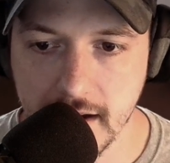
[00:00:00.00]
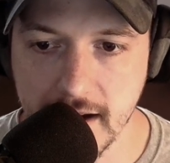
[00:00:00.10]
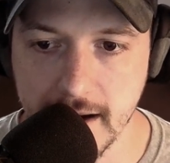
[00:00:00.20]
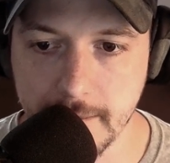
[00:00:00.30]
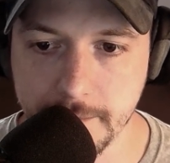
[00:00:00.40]

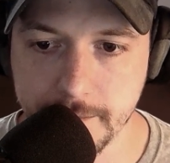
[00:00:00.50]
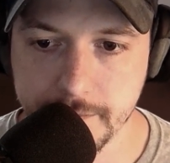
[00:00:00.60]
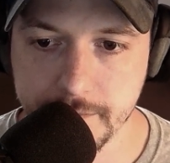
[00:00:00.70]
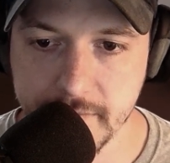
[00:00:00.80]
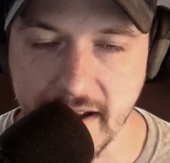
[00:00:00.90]
Um,
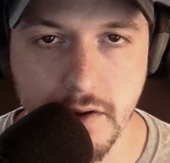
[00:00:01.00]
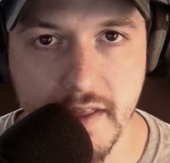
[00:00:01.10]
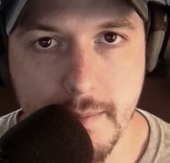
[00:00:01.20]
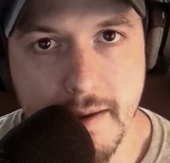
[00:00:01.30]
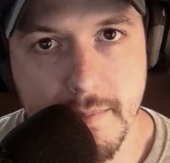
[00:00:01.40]
I
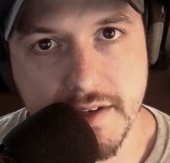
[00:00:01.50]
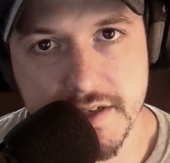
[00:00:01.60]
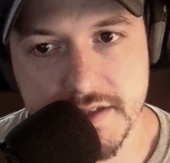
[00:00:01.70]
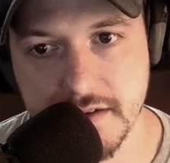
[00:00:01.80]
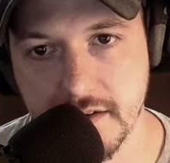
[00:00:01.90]
know that might be
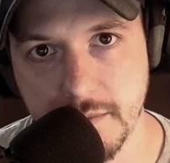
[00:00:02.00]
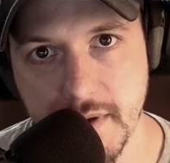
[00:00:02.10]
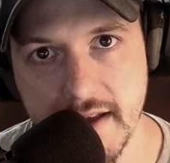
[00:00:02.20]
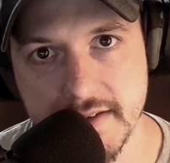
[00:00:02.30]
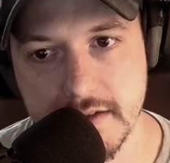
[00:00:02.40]
just a little
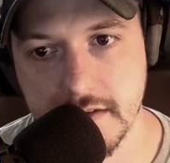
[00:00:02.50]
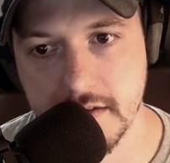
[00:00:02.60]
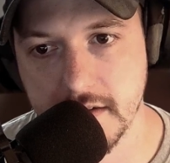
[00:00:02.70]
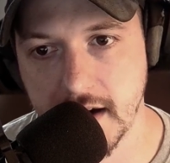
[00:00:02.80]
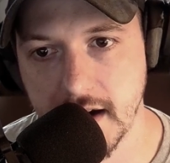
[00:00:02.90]
bit
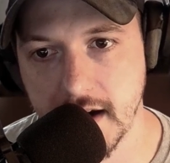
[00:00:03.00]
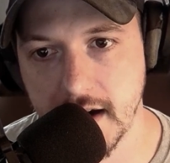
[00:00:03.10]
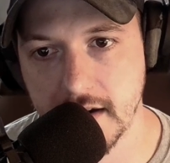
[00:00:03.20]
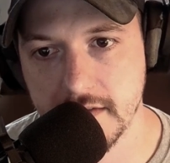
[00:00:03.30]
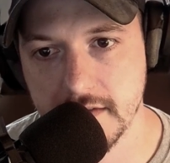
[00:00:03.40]

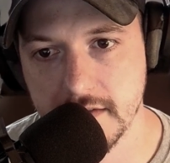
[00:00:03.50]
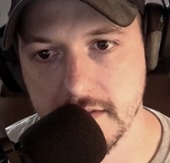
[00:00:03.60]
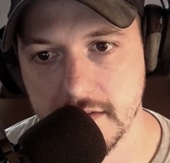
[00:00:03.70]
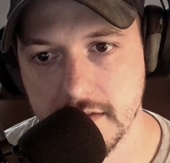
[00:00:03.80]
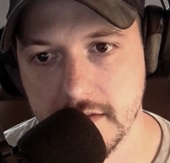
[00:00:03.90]
uh,
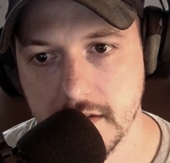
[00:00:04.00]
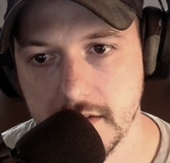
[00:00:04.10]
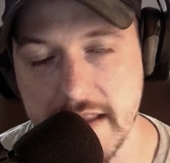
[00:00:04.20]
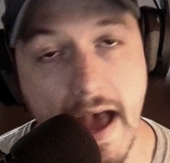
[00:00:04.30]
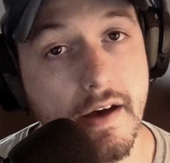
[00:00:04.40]

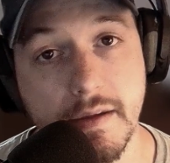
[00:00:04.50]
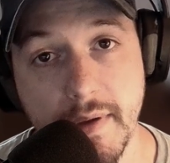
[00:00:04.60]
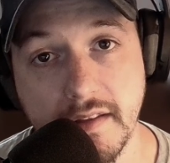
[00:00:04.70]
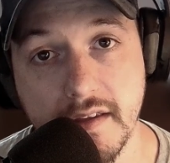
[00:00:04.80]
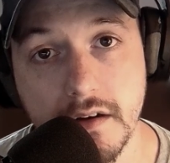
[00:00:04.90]
not like a
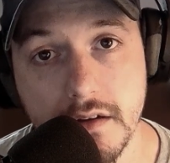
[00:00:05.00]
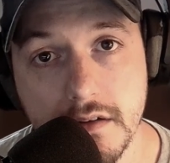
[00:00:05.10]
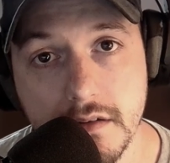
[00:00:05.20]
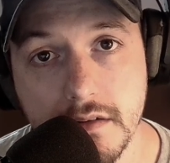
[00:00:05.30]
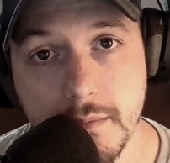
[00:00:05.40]
big
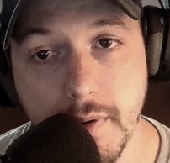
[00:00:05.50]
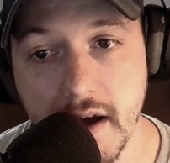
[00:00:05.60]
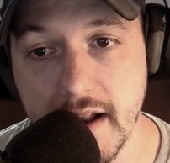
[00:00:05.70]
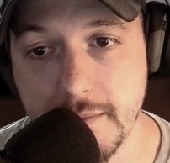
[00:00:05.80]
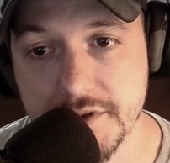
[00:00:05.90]
deal,
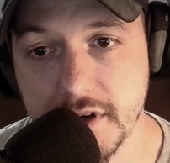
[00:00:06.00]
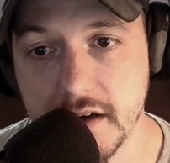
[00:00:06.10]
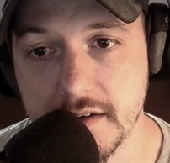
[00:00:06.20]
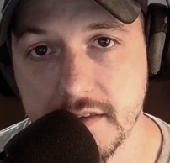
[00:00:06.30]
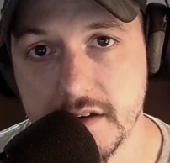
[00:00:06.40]
but I'm
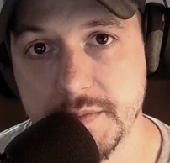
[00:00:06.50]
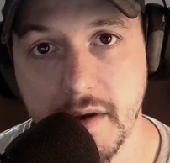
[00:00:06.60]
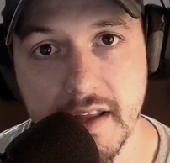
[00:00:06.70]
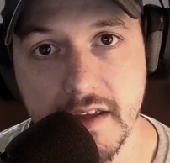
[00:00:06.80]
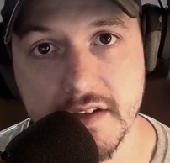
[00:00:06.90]
sure there's
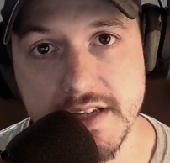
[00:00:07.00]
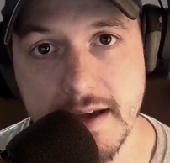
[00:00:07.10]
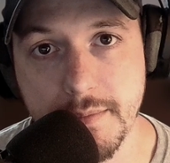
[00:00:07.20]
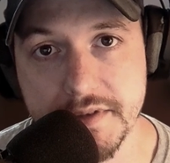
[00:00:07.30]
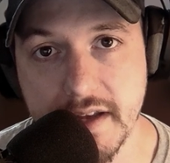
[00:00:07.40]
plenty of
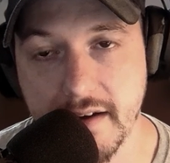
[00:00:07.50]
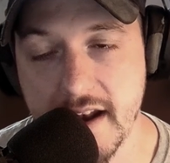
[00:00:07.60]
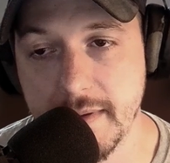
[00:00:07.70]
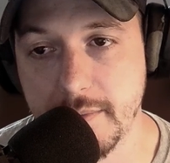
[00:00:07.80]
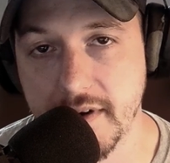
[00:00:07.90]
examples that a
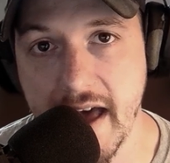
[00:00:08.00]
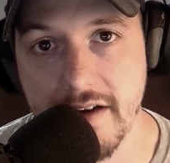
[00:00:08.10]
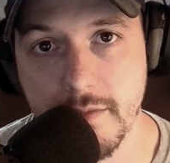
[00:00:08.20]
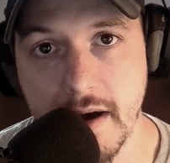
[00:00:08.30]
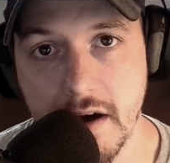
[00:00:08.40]
lot of people
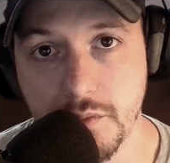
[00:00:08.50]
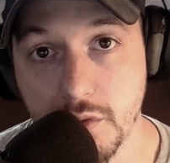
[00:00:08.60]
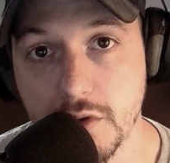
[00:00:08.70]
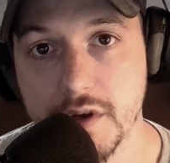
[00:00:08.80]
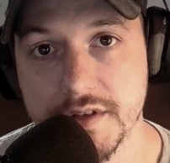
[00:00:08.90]
have about
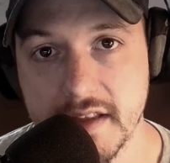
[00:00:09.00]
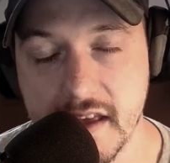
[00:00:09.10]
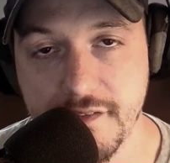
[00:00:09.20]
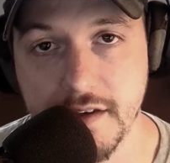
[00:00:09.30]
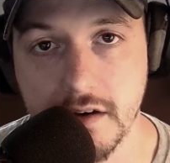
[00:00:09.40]
rules
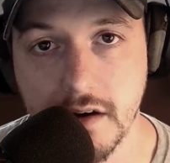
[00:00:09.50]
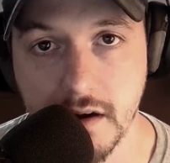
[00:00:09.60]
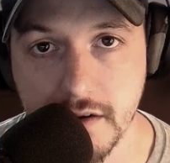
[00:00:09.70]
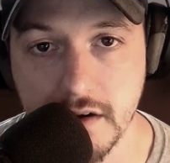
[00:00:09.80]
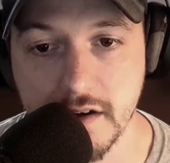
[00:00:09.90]
that they feel
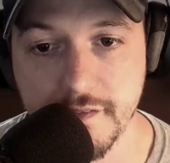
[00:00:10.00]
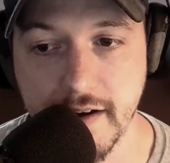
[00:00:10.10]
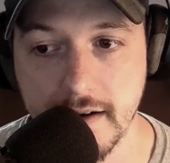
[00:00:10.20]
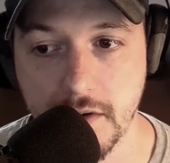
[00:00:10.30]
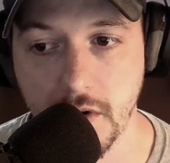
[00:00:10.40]
are a little
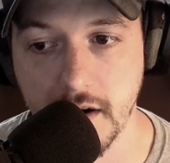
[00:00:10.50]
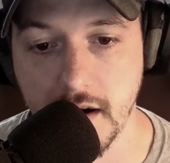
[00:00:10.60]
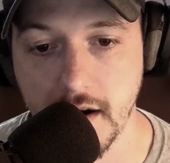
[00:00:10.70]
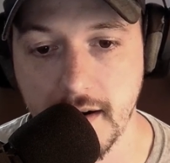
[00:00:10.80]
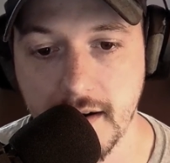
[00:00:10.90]
unfair
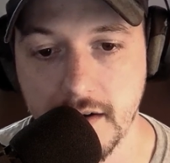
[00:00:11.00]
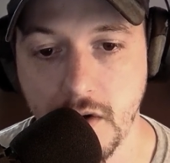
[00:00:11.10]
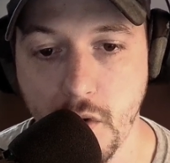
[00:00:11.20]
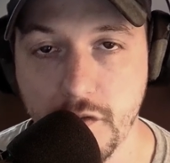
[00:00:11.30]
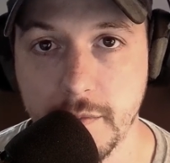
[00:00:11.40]
or uh,
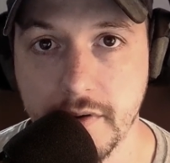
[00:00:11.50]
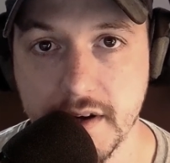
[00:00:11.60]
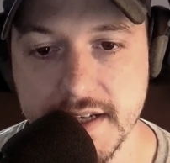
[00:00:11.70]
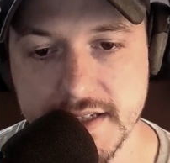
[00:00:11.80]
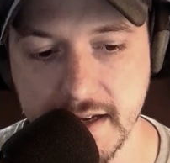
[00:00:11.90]

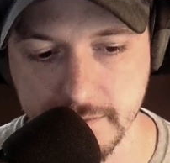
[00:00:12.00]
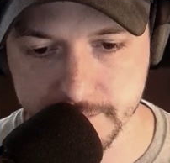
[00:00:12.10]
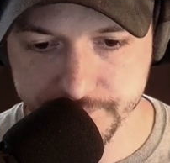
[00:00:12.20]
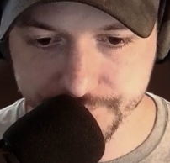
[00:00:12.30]
over-policing.